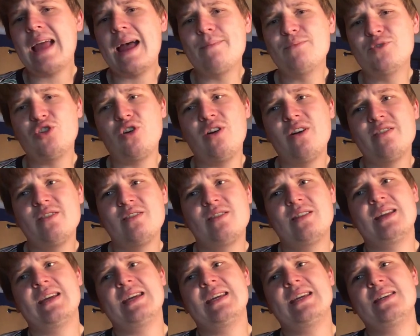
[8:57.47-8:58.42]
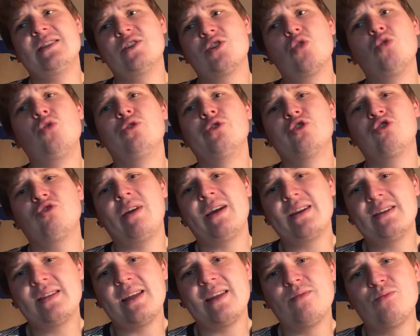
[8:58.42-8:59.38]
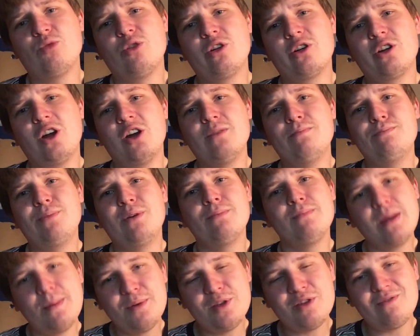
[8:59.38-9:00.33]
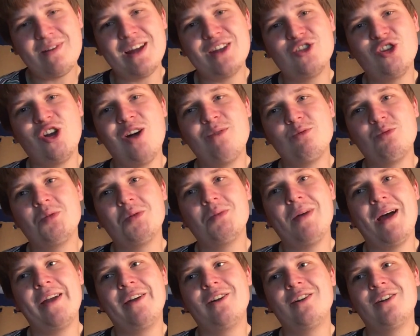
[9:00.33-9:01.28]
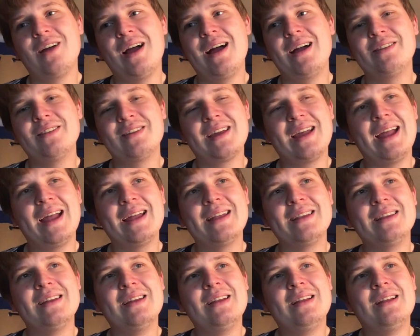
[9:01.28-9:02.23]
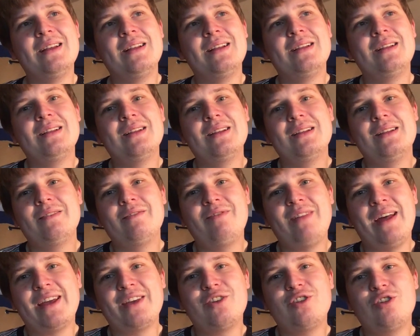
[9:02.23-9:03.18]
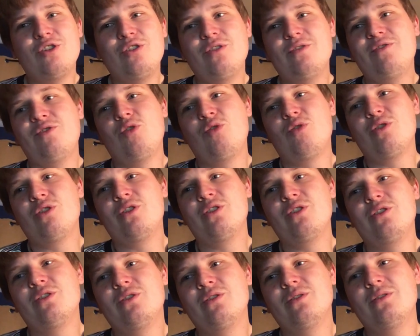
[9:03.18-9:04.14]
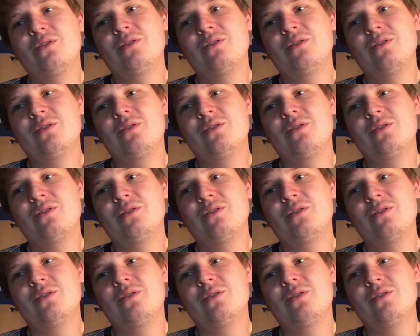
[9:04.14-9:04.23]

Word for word: sorry that the Gold Strike didn't work out, but maybe the Red Dawn will be better. And again, thank you for